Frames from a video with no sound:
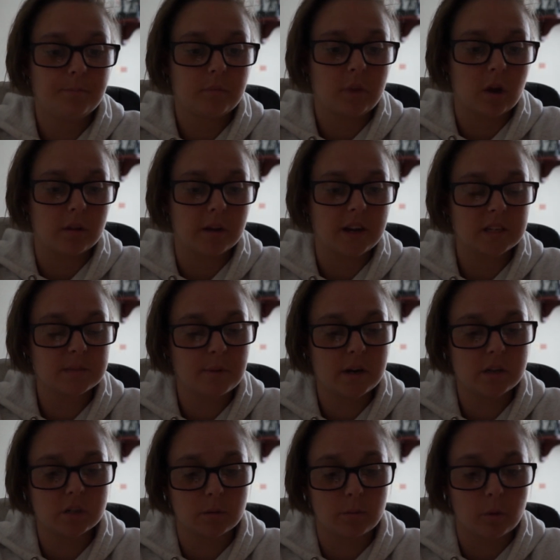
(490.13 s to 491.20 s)
Got on the next
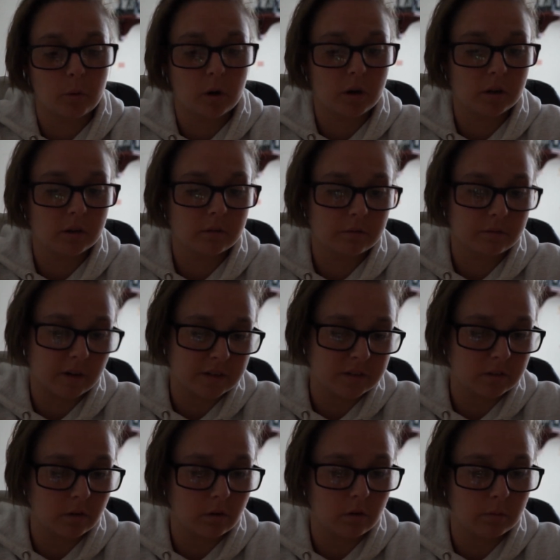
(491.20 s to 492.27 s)
page. I got my wallet.
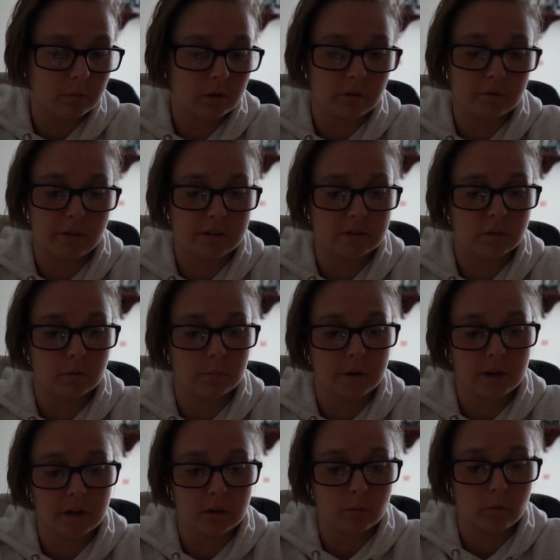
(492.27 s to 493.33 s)
FaceTime. I don't FaceTime
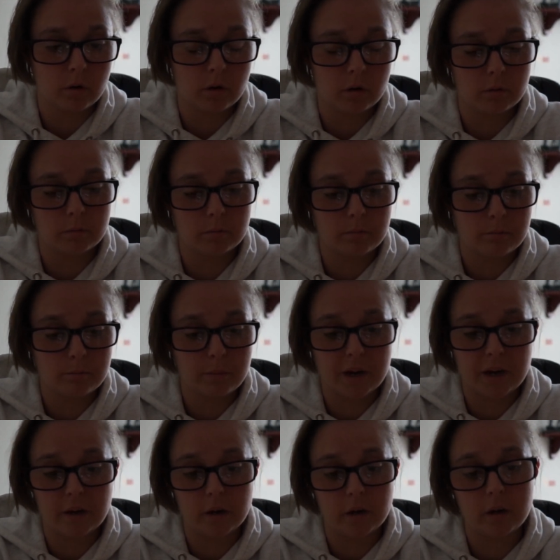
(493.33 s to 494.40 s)
anyone.
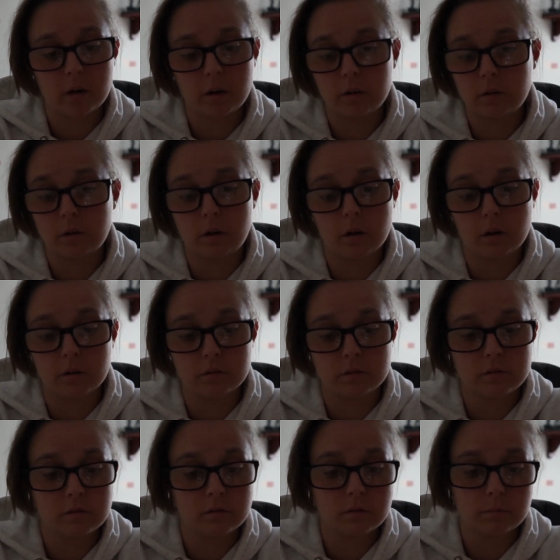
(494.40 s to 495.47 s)
Bank.
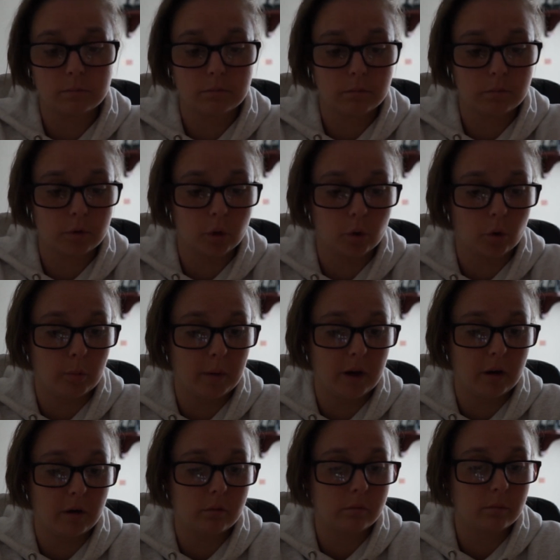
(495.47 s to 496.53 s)
Argos. Google
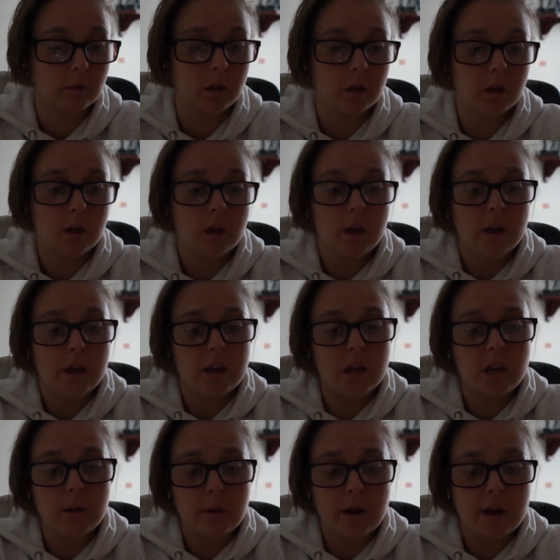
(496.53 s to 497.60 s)
Mail.
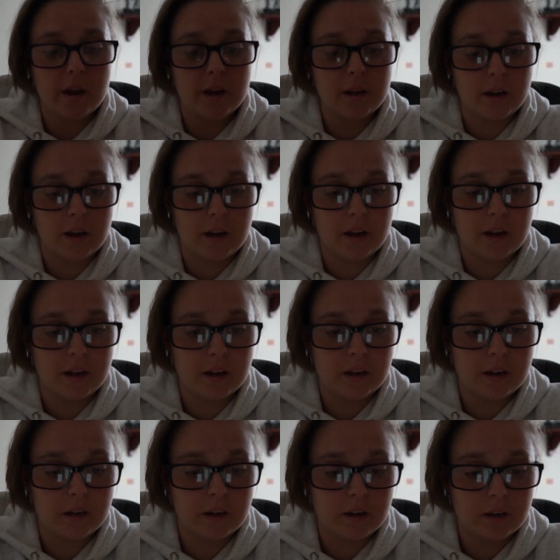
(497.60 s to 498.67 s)
eBay.
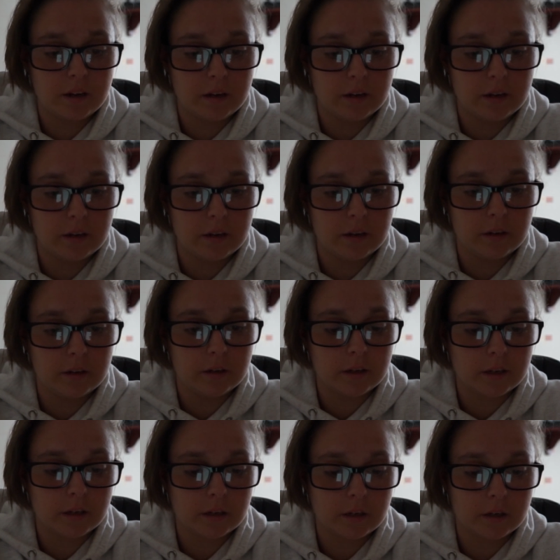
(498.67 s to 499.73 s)

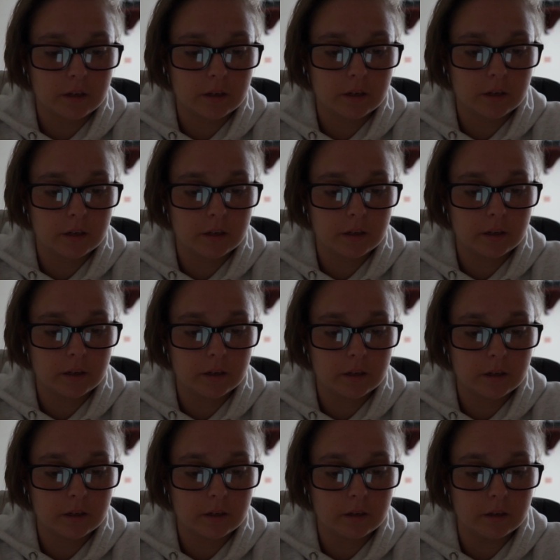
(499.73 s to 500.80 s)
And
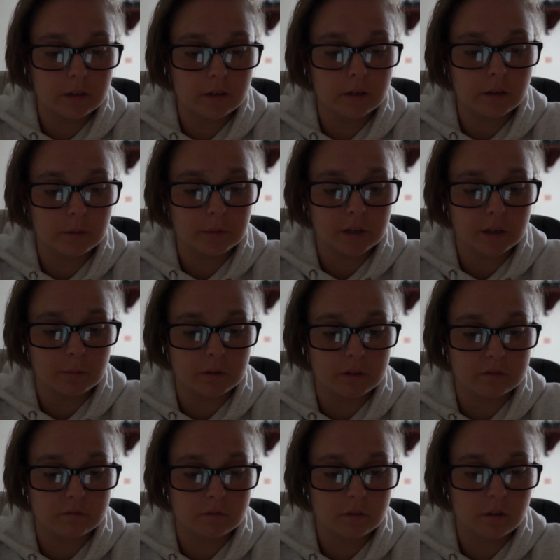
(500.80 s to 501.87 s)
yeah, I'm
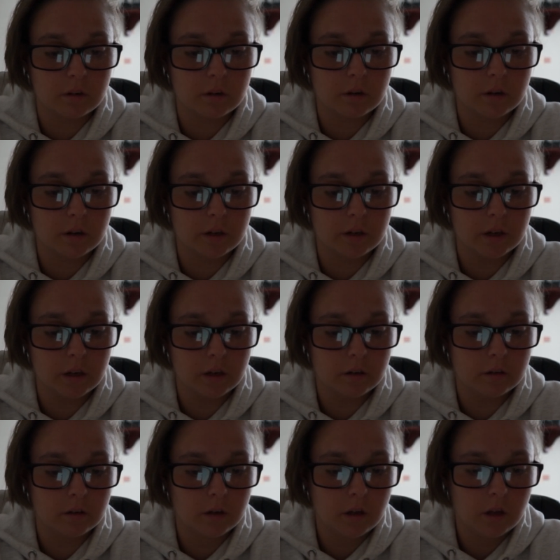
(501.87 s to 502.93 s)
on
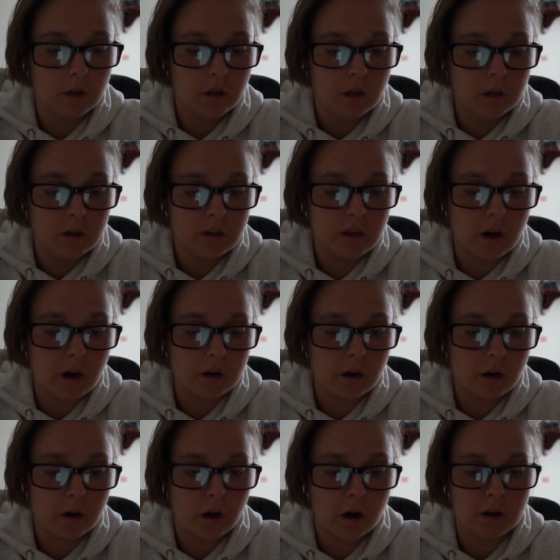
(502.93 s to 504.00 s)
Yeah,
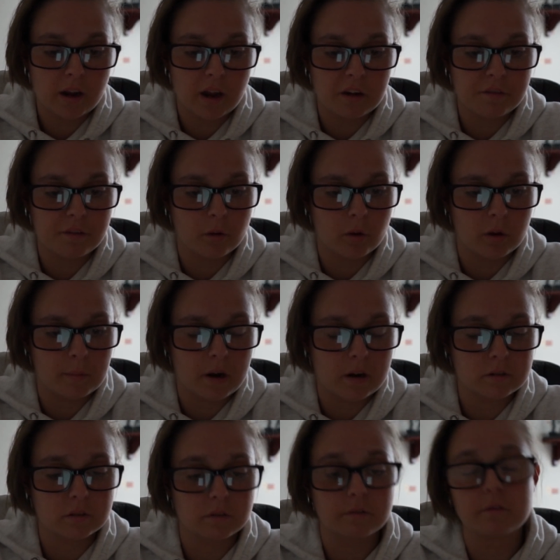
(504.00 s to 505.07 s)
I, I get a few
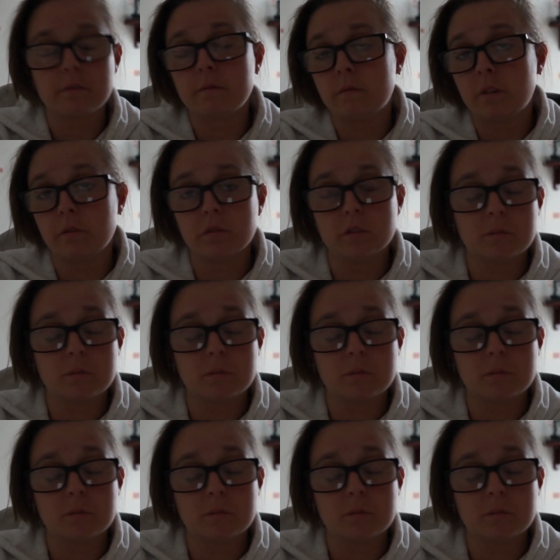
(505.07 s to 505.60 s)
emails off different